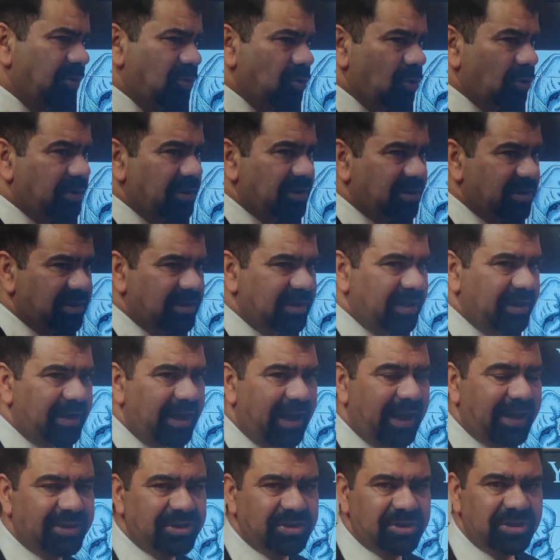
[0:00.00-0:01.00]
So this is an
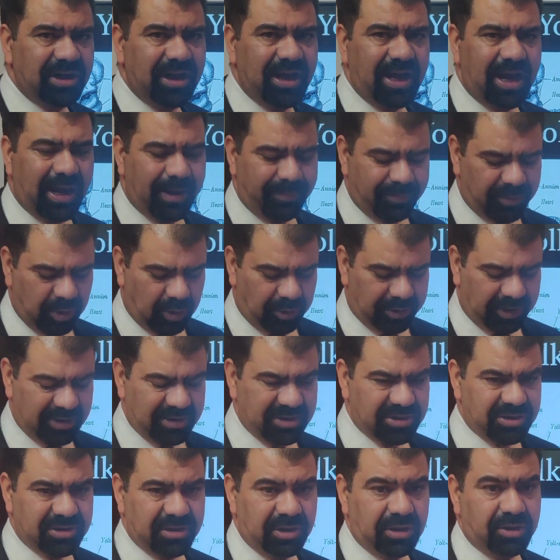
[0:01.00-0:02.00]
extra amniotic
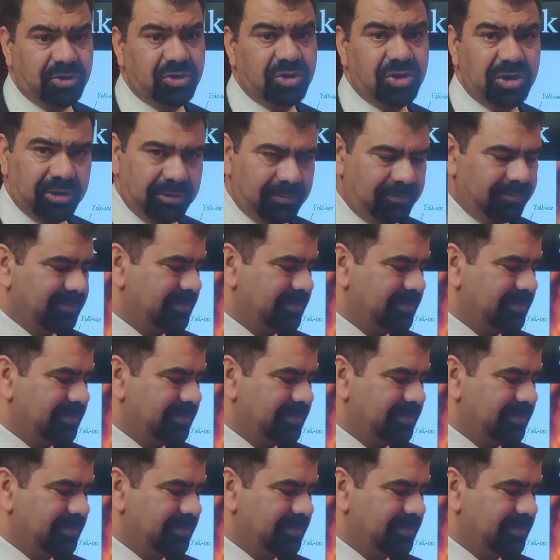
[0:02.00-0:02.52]
structure.